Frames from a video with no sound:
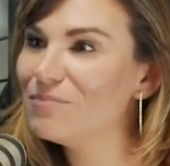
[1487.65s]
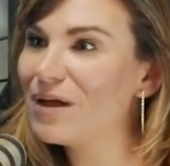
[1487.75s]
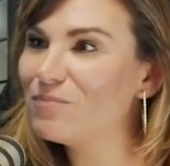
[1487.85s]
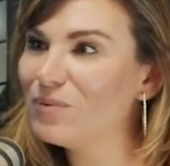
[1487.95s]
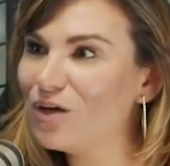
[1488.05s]

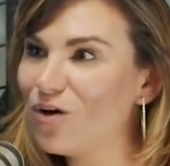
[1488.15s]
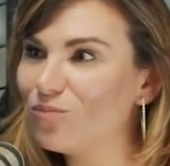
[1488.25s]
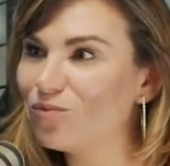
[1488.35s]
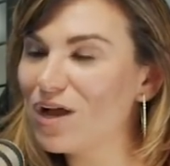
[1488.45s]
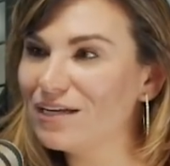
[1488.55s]
my big
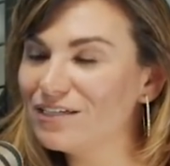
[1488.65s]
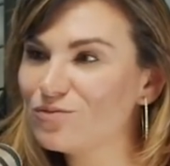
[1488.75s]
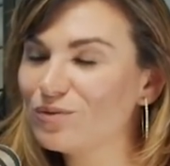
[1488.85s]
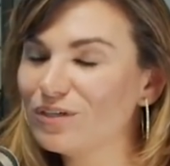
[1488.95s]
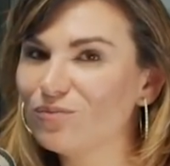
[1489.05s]
home run
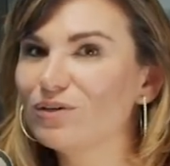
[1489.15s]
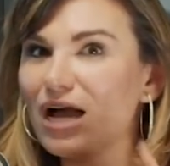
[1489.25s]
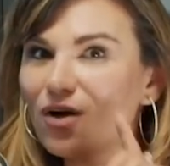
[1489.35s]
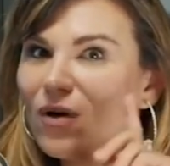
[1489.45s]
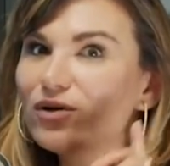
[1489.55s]
is we're
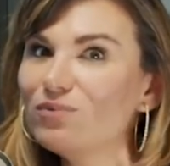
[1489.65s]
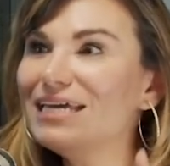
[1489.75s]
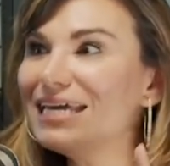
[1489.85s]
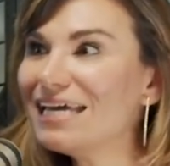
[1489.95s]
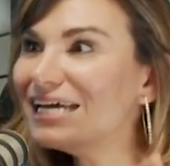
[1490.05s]
not quite a
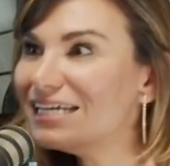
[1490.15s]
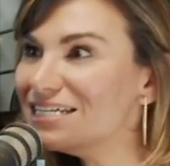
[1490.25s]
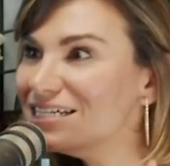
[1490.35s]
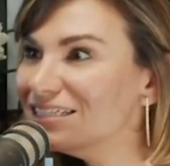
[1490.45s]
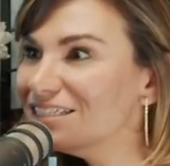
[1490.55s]
week in,